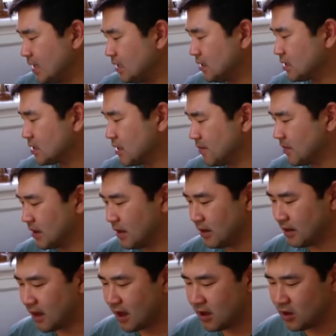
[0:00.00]

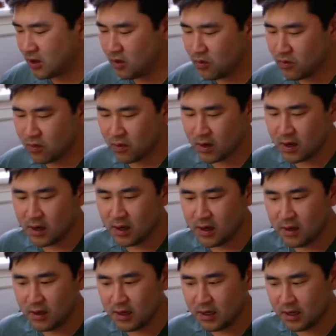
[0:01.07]
something that you
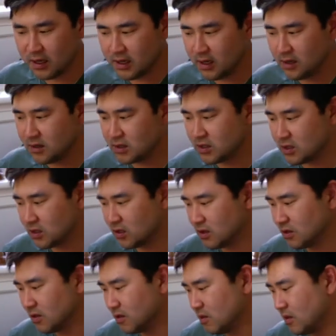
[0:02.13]
really need
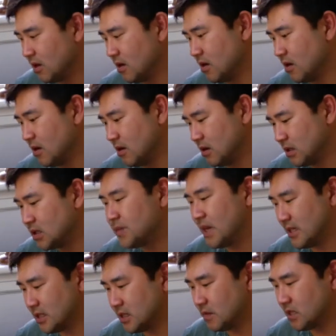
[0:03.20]
to
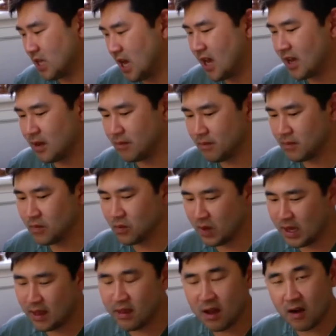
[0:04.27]
spend some time
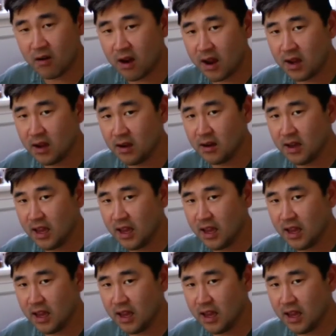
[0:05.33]
with, all right?